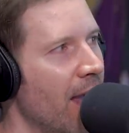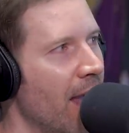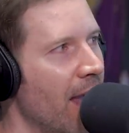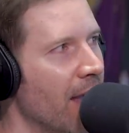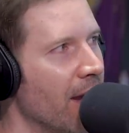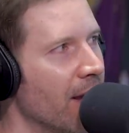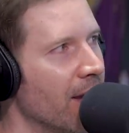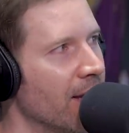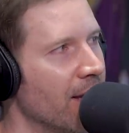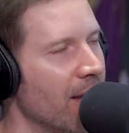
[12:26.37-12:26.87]

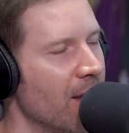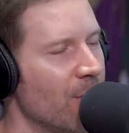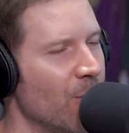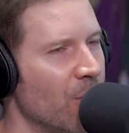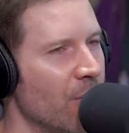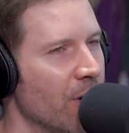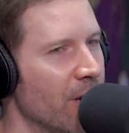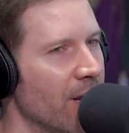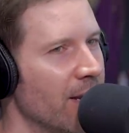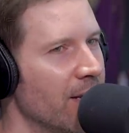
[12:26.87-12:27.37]
And at that
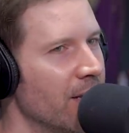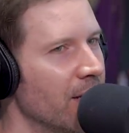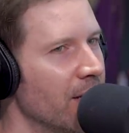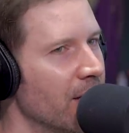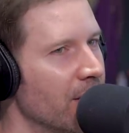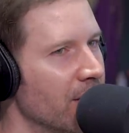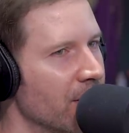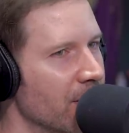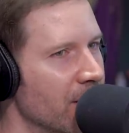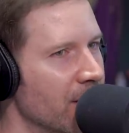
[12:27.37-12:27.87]
point, I
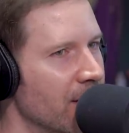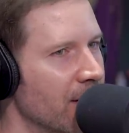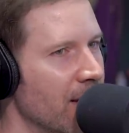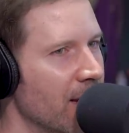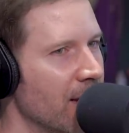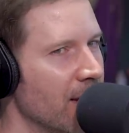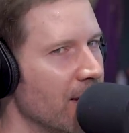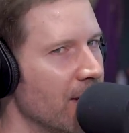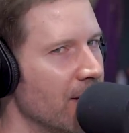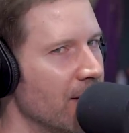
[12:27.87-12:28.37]
didn't
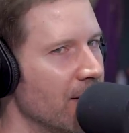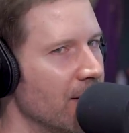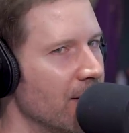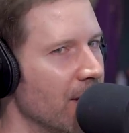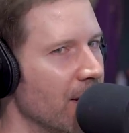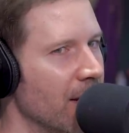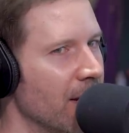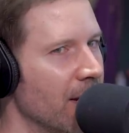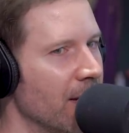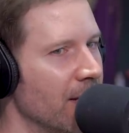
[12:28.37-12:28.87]

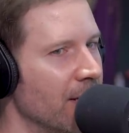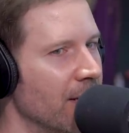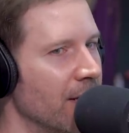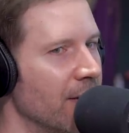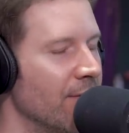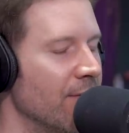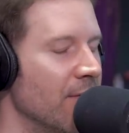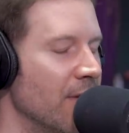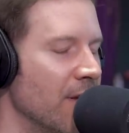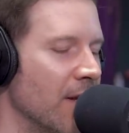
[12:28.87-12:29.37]
understand, and I
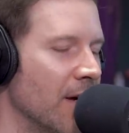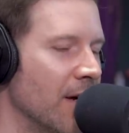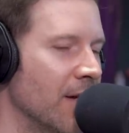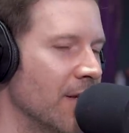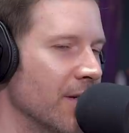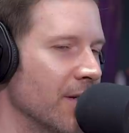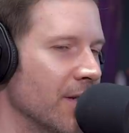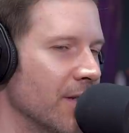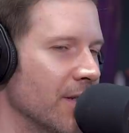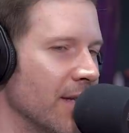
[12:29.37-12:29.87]
didn't
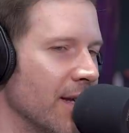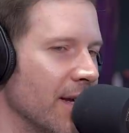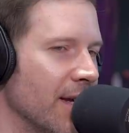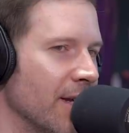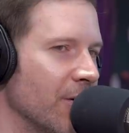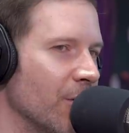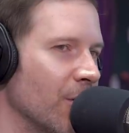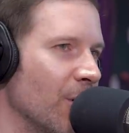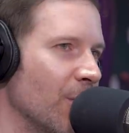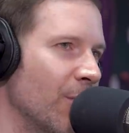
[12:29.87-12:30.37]

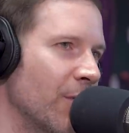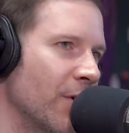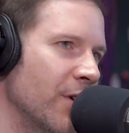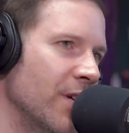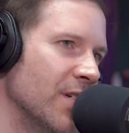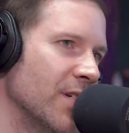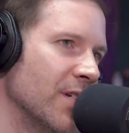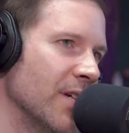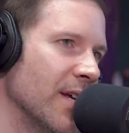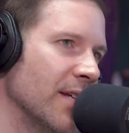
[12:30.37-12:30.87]
understand or
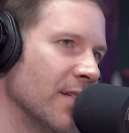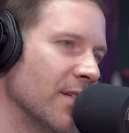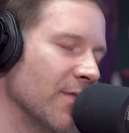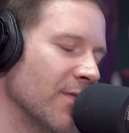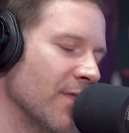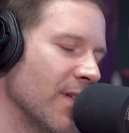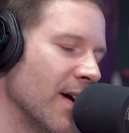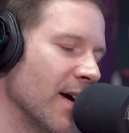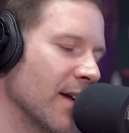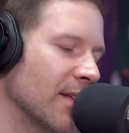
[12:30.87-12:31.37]
appreciate the
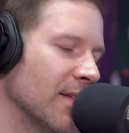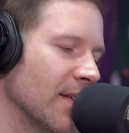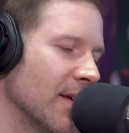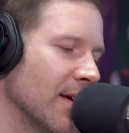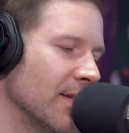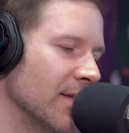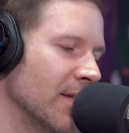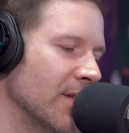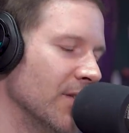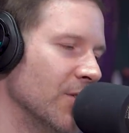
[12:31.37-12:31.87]
fact
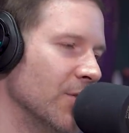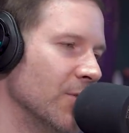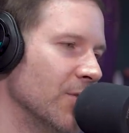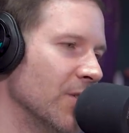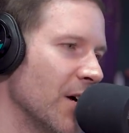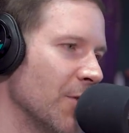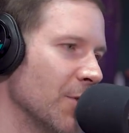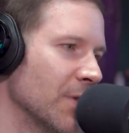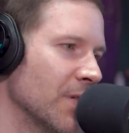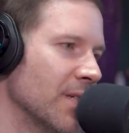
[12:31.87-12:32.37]
that the
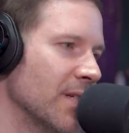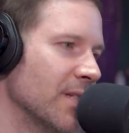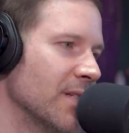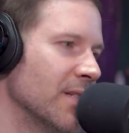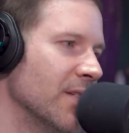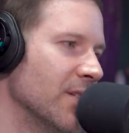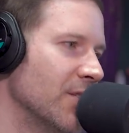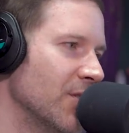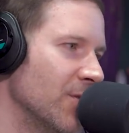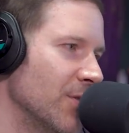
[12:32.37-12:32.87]
dudes I was
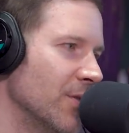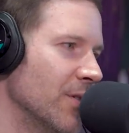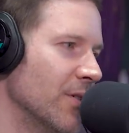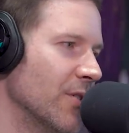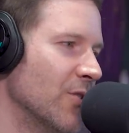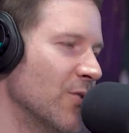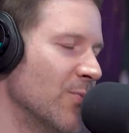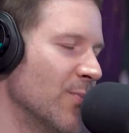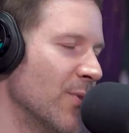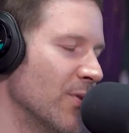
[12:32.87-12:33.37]
listening to, the
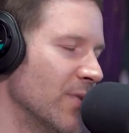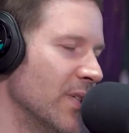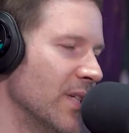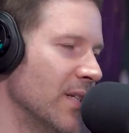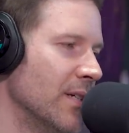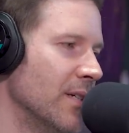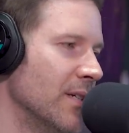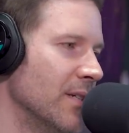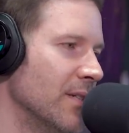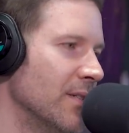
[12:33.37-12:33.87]
Kool Moe
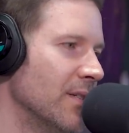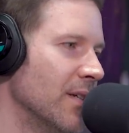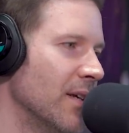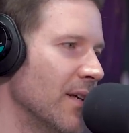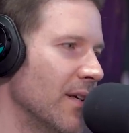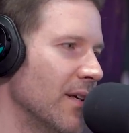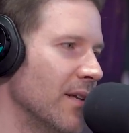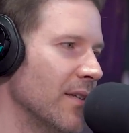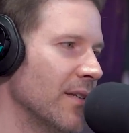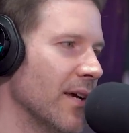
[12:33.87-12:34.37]
Dee's,
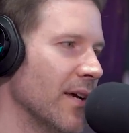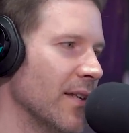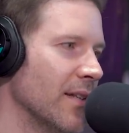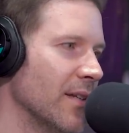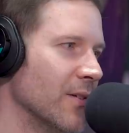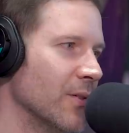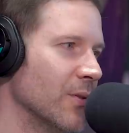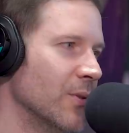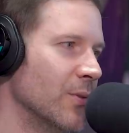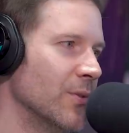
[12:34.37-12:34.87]
the
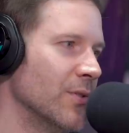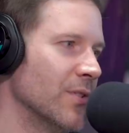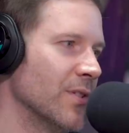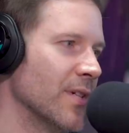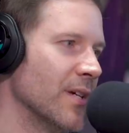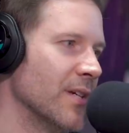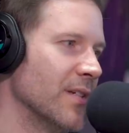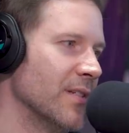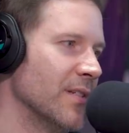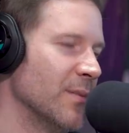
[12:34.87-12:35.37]
LL Cool
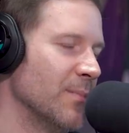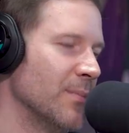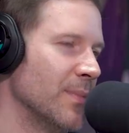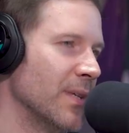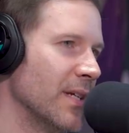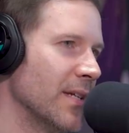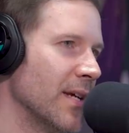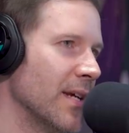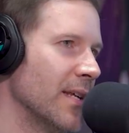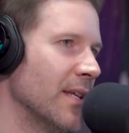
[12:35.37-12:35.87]
J's, the
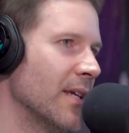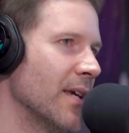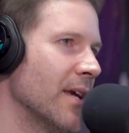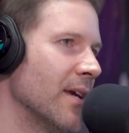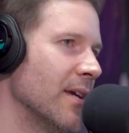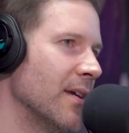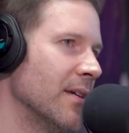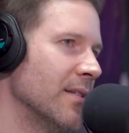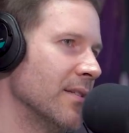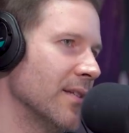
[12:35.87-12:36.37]
Big Daddy
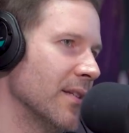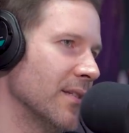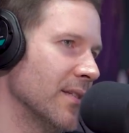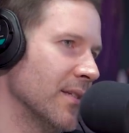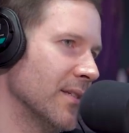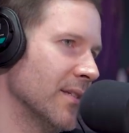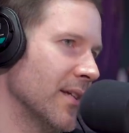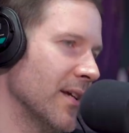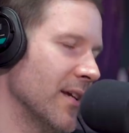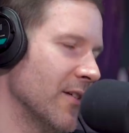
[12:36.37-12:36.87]
Kanes at
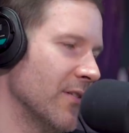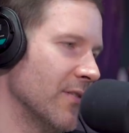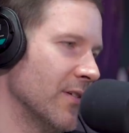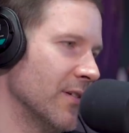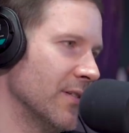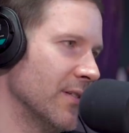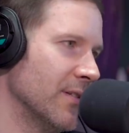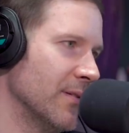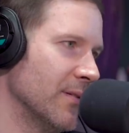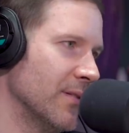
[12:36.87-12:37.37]
this
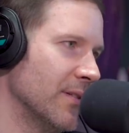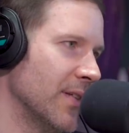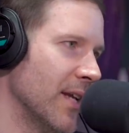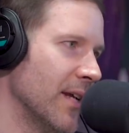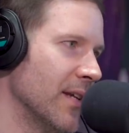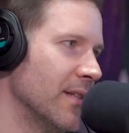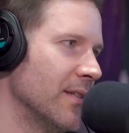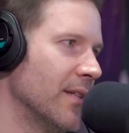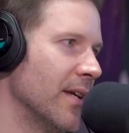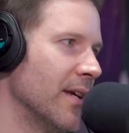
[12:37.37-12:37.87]
era, the
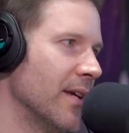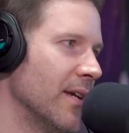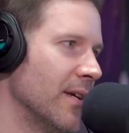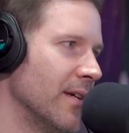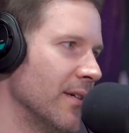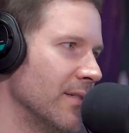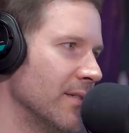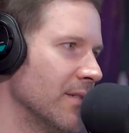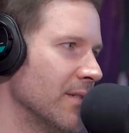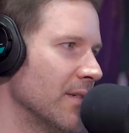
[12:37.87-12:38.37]
Dana
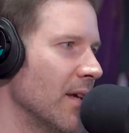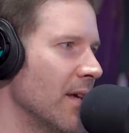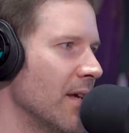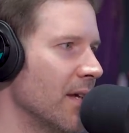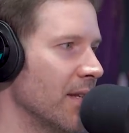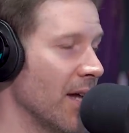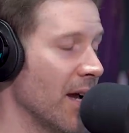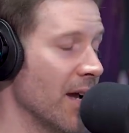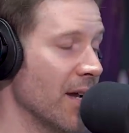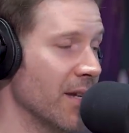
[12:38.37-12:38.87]
Danes,
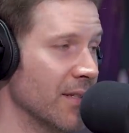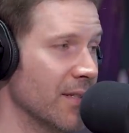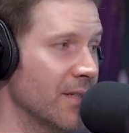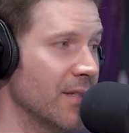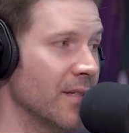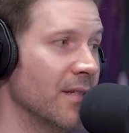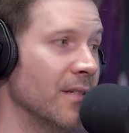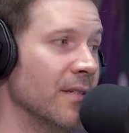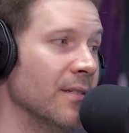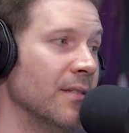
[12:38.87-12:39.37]
the Ice
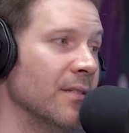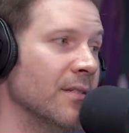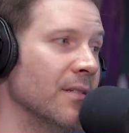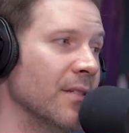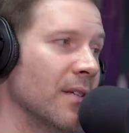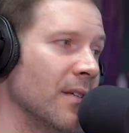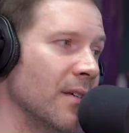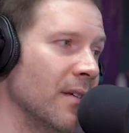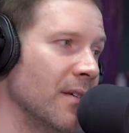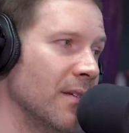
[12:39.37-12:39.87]

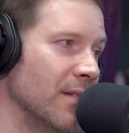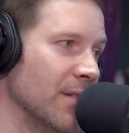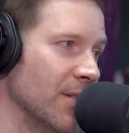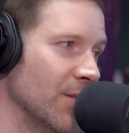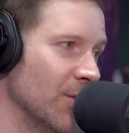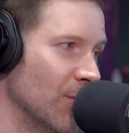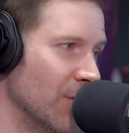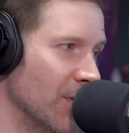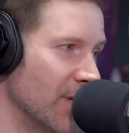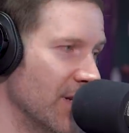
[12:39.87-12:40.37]
T's, the
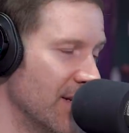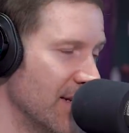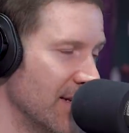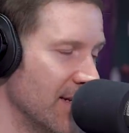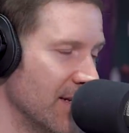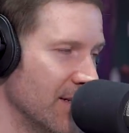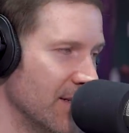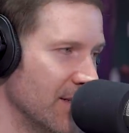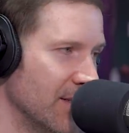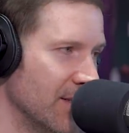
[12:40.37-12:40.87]
Schoolly
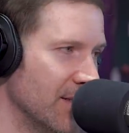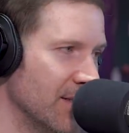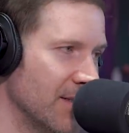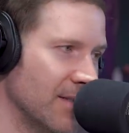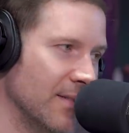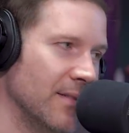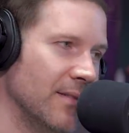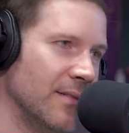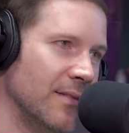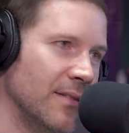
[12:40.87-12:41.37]
D's,
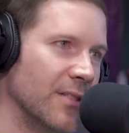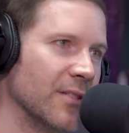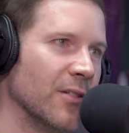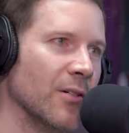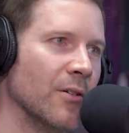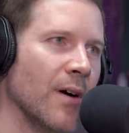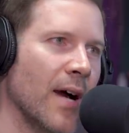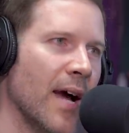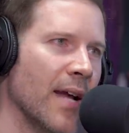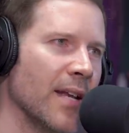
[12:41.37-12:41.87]
you
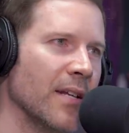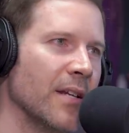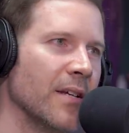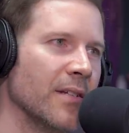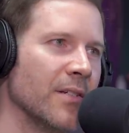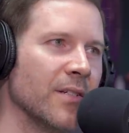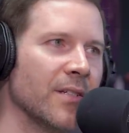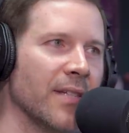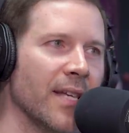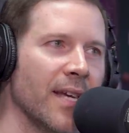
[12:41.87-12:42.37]
know, I didn't mm.
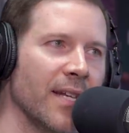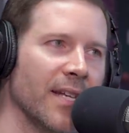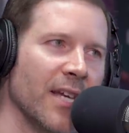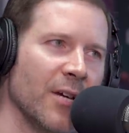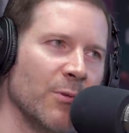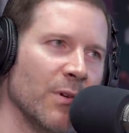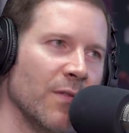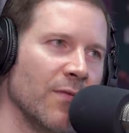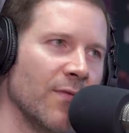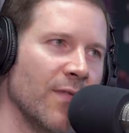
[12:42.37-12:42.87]
understand
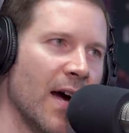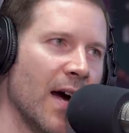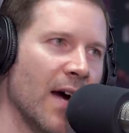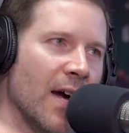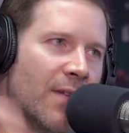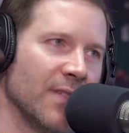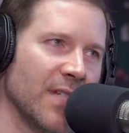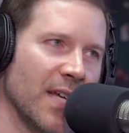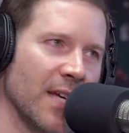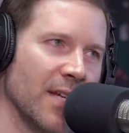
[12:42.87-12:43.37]
they were
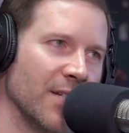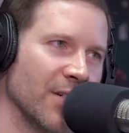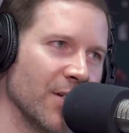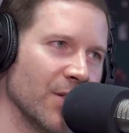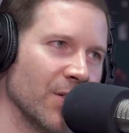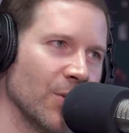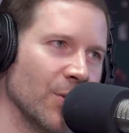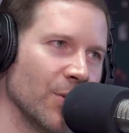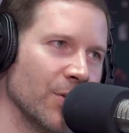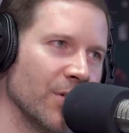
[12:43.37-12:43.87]
five, ten
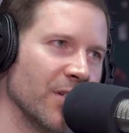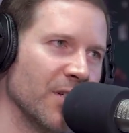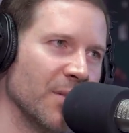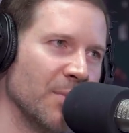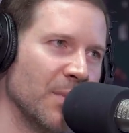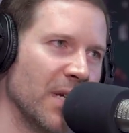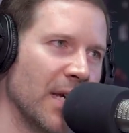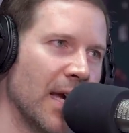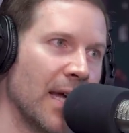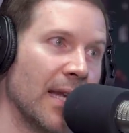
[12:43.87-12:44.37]
years older
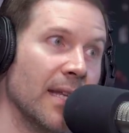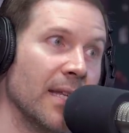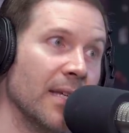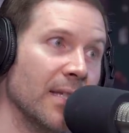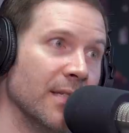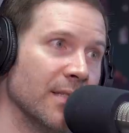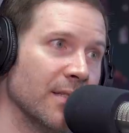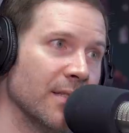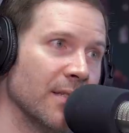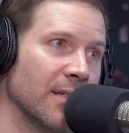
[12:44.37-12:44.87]
than me at
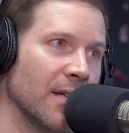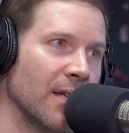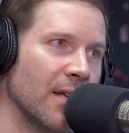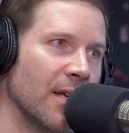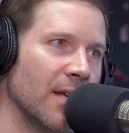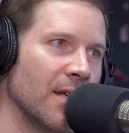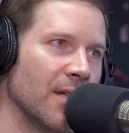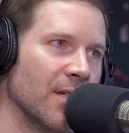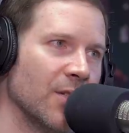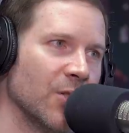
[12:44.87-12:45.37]
least.
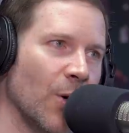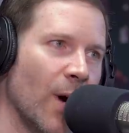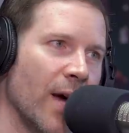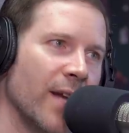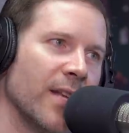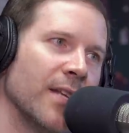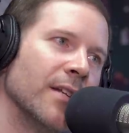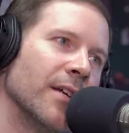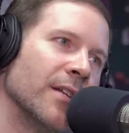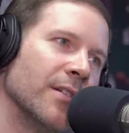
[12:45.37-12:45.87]
So
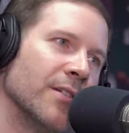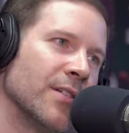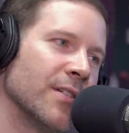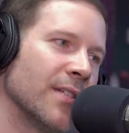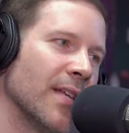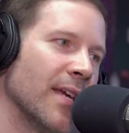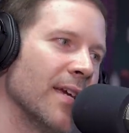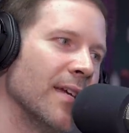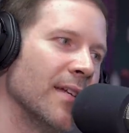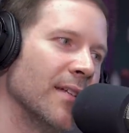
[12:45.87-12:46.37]
I didn't
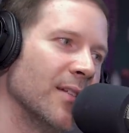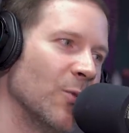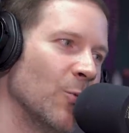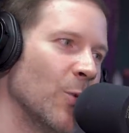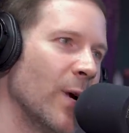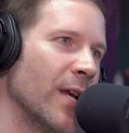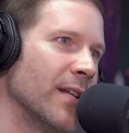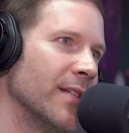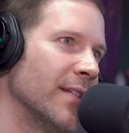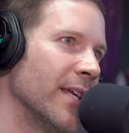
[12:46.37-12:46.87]
understand the
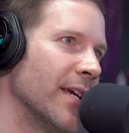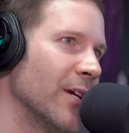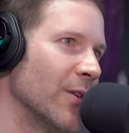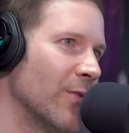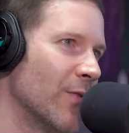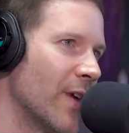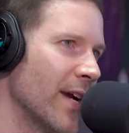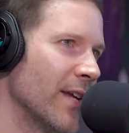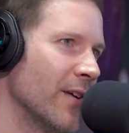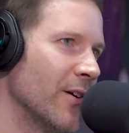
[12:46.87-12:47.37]
way that they
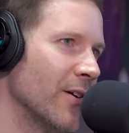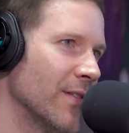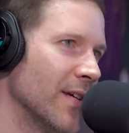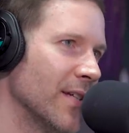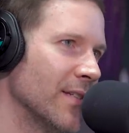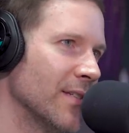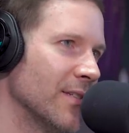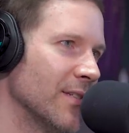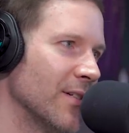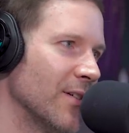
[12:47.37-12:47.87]
could write all
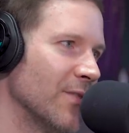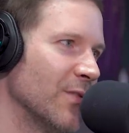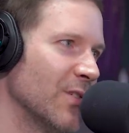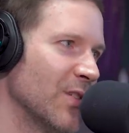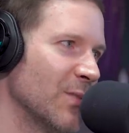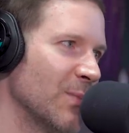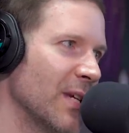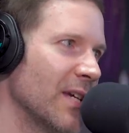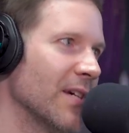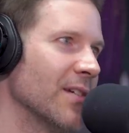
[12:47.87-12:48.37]
that stuff
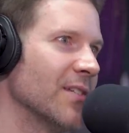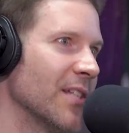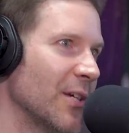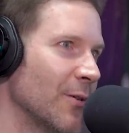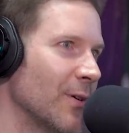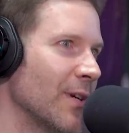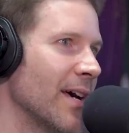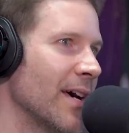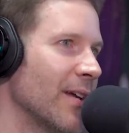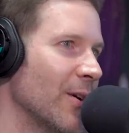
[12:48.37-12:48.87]
was because
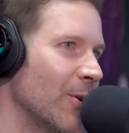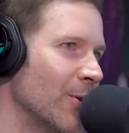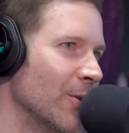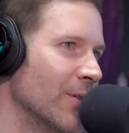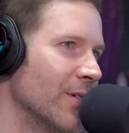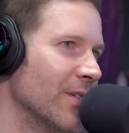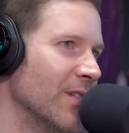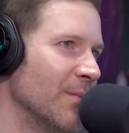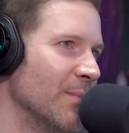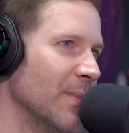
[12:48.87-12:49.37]
they were a lot
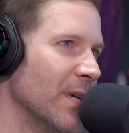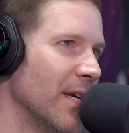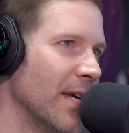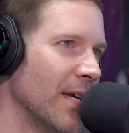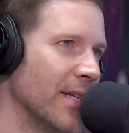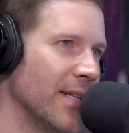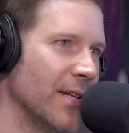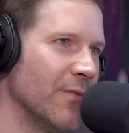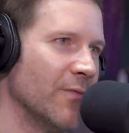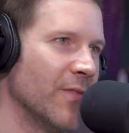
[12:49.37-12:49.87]
older than right.
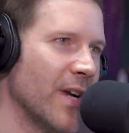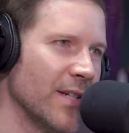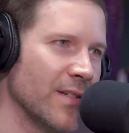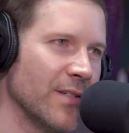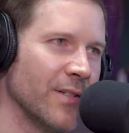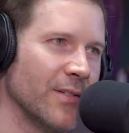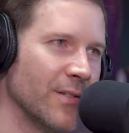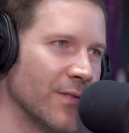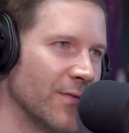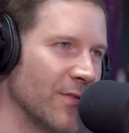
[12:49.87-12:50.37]
me. It didn't
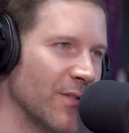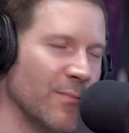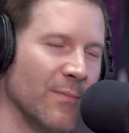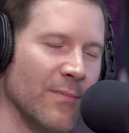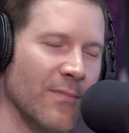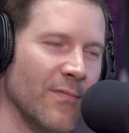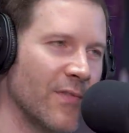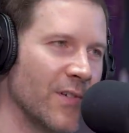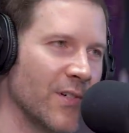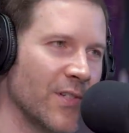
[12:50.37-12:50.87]
register
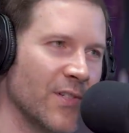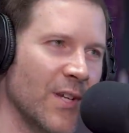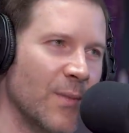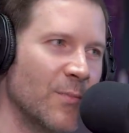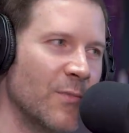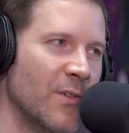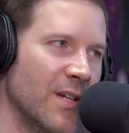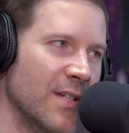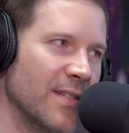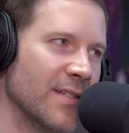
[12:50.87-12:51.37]
from for
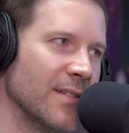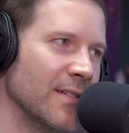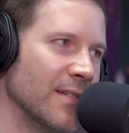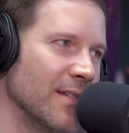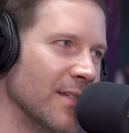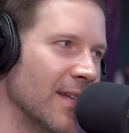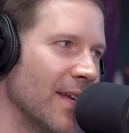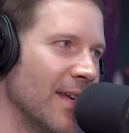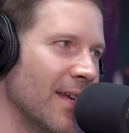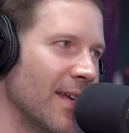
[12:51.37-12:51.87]
some
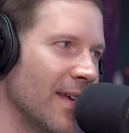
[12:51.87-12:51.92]
reason.